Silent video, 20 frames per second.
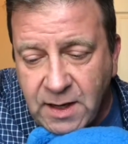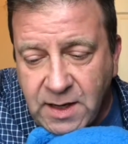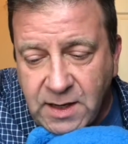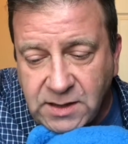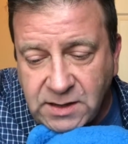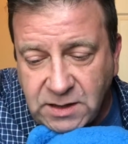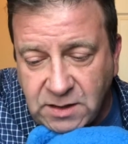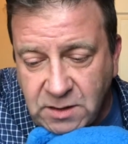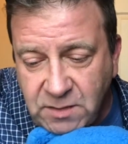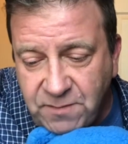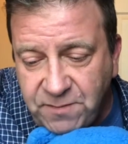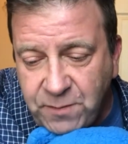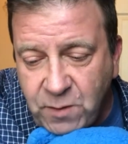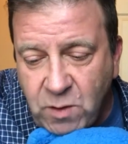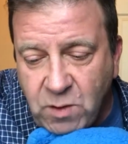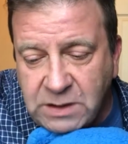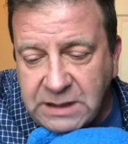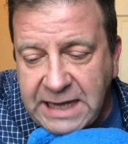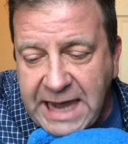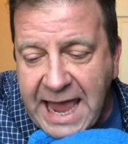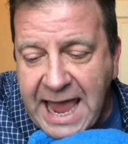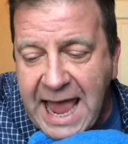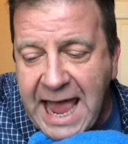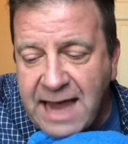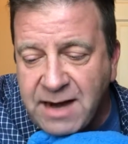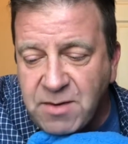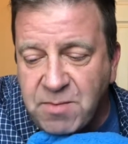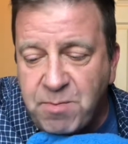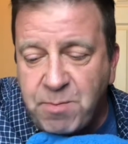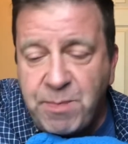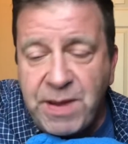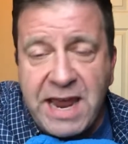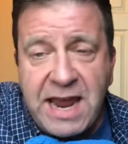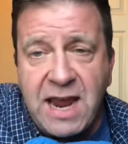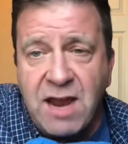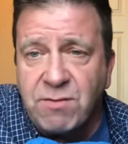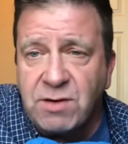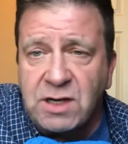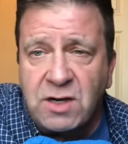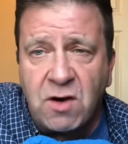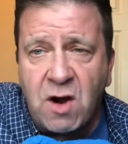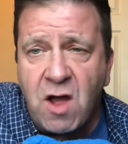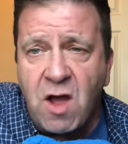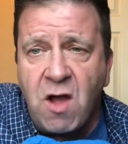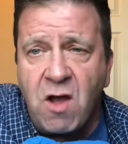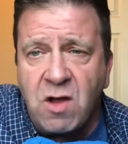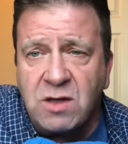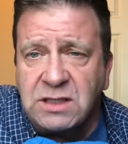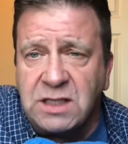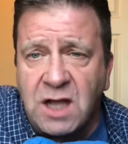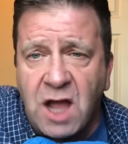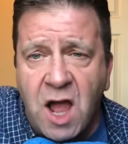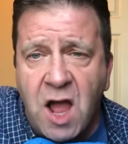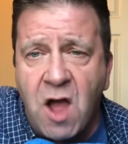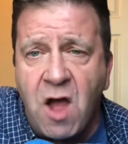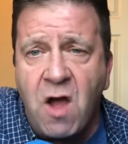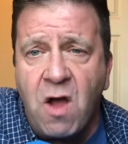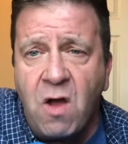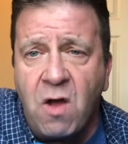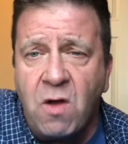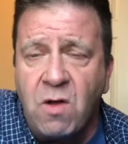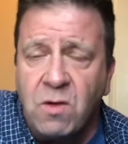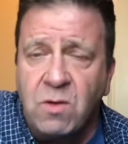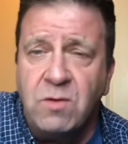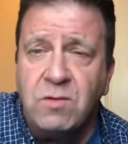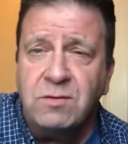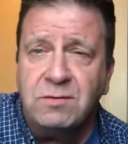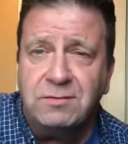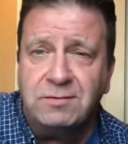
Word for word: Some folks got a bear across the hall.